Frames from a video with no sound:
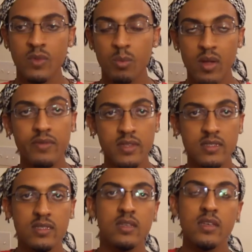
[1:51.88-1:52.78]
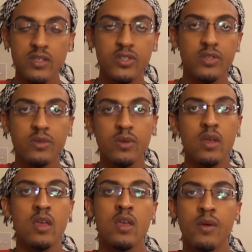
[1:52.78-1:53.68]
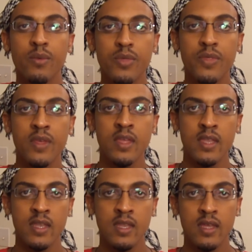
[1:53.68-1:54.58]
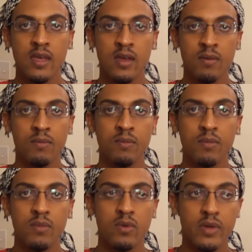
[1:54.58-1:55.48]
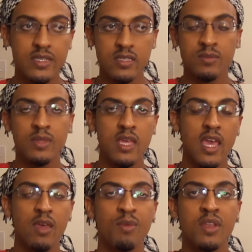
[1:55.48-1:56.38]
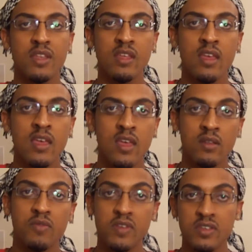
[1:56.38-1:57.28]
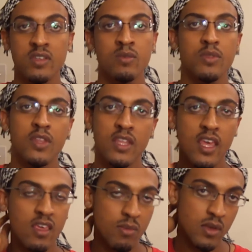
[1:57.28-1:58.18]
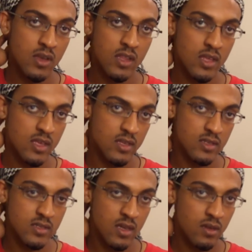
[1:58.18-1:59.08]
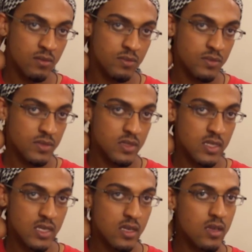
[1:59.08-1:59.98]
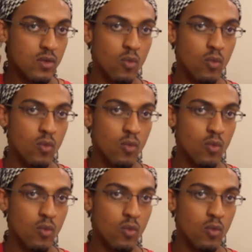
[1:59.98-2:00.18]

prevalent issue within racism in the gay community and division within the gay community is the